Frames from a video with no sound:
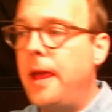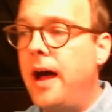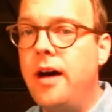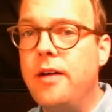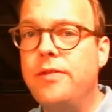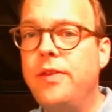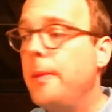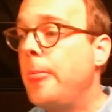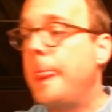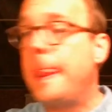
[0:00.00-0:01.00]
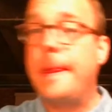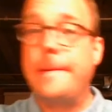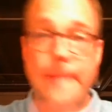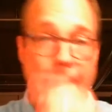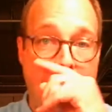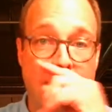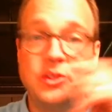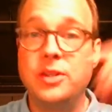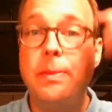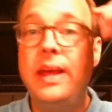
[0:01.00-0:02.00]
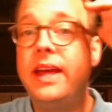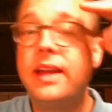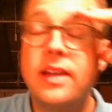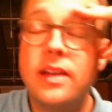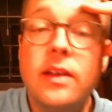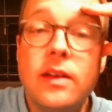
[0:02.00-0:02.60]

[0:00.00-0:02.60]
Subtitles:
of how to pick